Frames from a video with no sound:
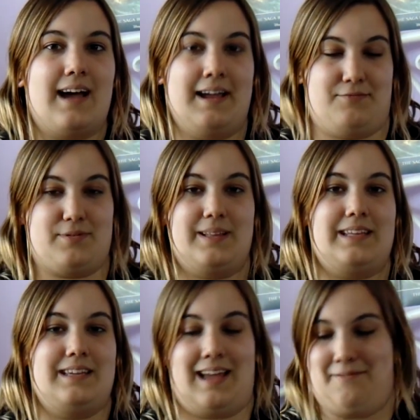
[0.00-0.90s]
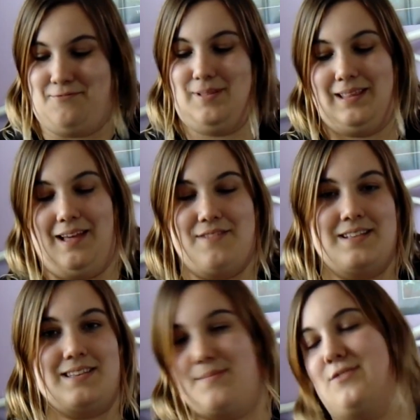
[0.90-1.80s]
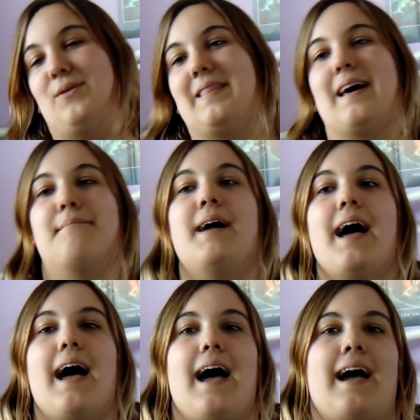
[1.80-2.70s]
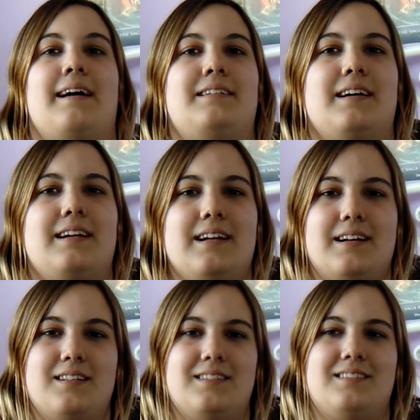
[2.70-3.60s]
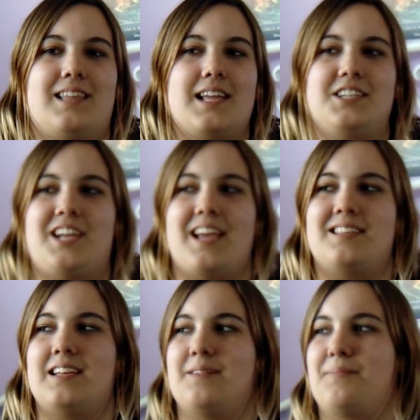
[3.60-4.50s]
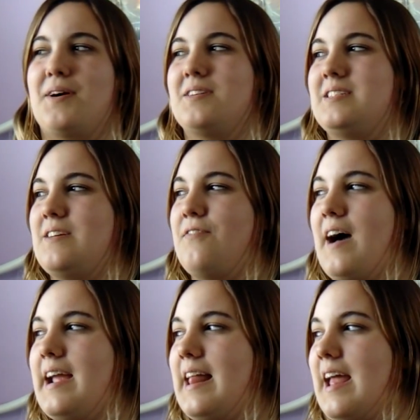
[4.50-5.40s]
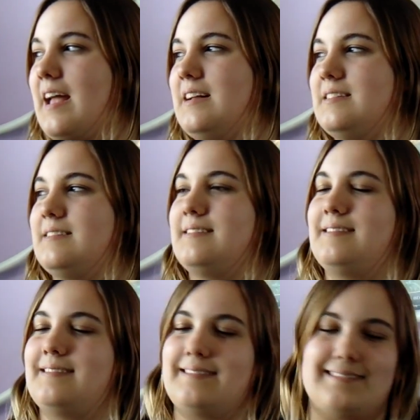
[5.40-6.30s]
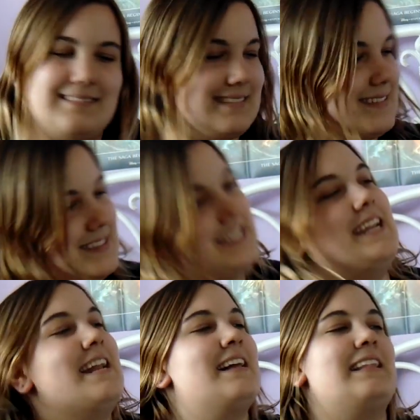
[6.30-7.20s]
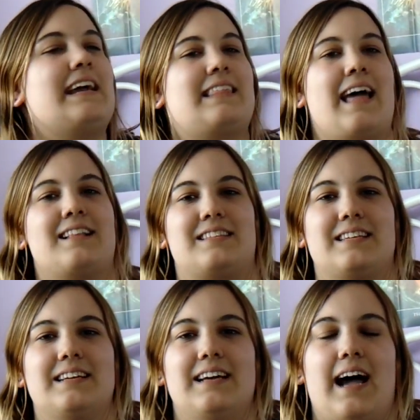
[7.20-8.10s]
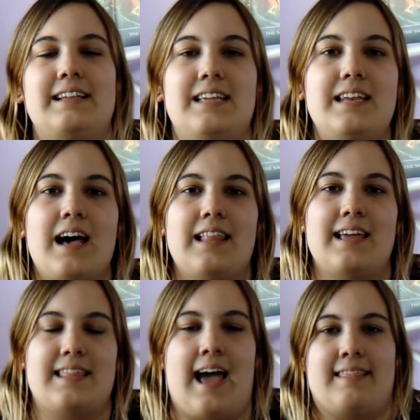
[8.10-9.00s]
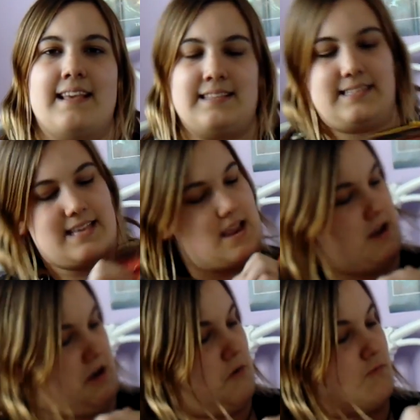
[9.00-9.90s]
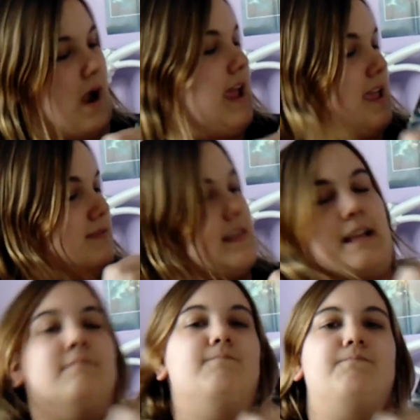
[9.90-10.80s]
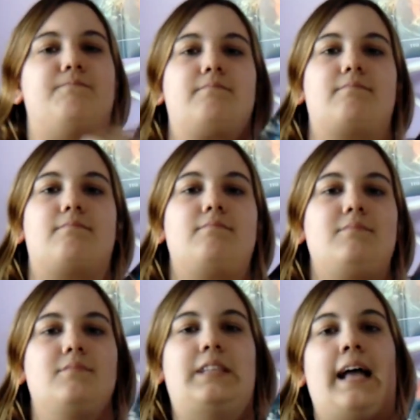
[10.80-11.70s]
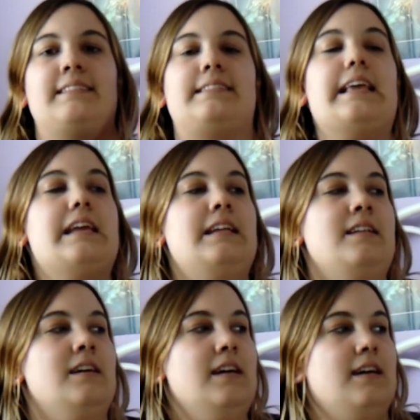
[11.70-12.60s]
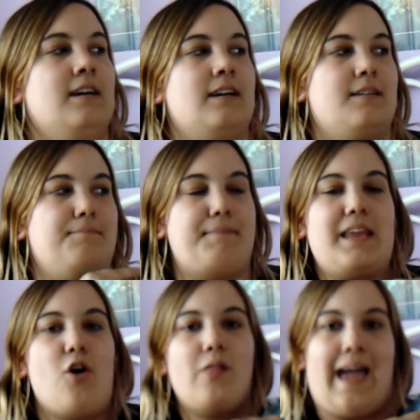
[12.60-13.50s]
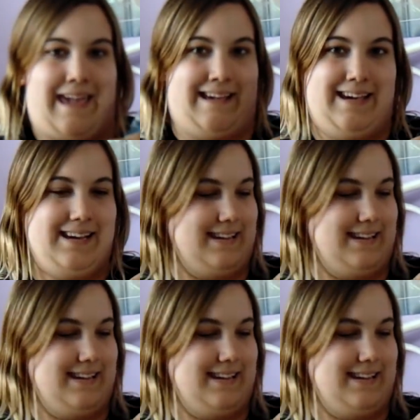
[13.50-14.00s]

I really, I really love that scene between them. And then Jason and Percy fighting. Oh, I did not like that. I did not like that. This scene, right? That that scene, me no like.